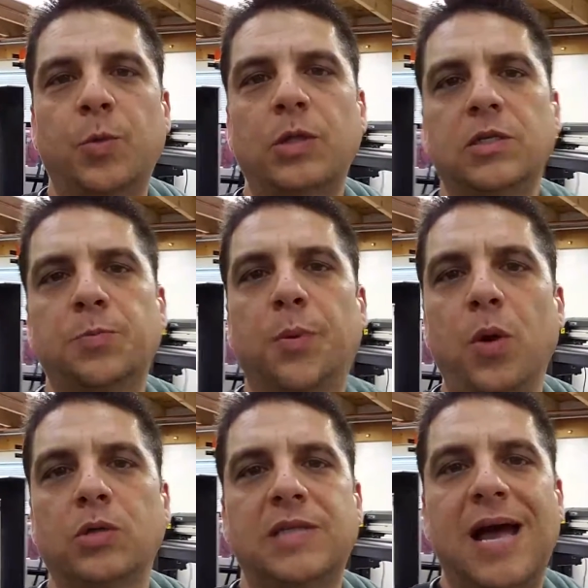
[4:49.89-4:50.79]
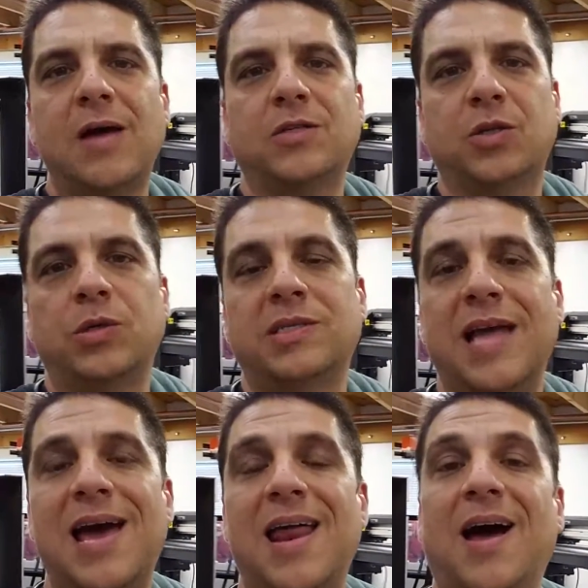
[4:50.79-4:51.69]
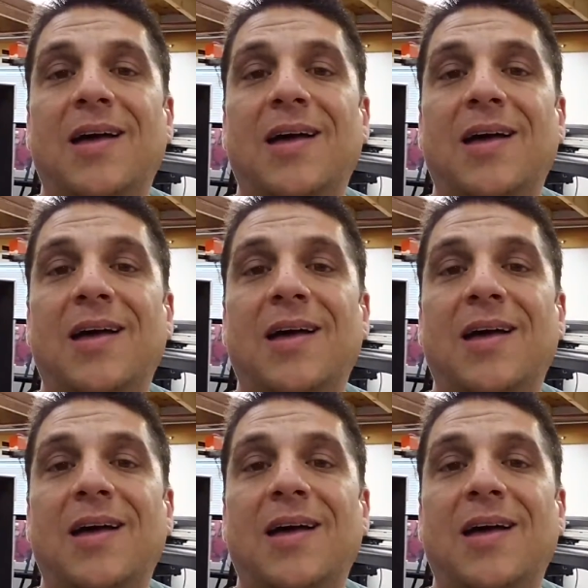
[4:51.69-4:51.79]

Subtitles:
And what this boils down to is that